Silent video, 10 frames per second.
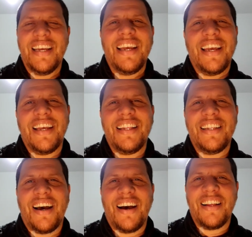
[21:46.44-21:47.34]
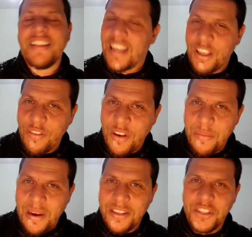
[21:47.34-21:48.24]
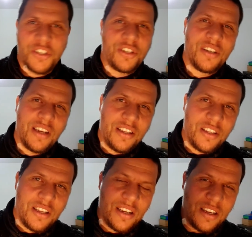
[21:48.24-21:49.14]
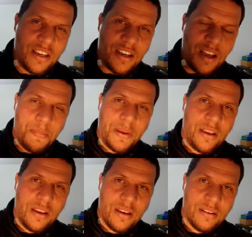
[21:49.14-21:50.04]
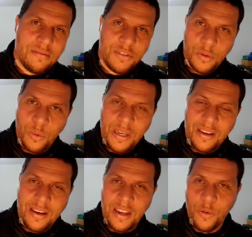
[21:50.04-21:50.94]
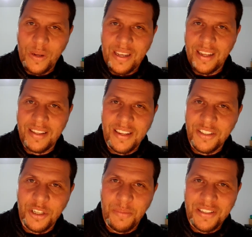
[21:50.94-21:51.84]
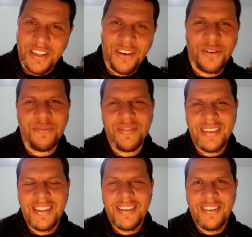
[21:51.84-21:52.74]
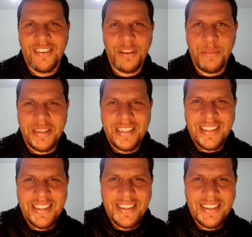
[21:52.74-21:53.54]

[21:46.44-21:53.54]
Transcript: And uh, thank you very much, and a uh, happy week and weekend. Shabbat Shalom. All the best.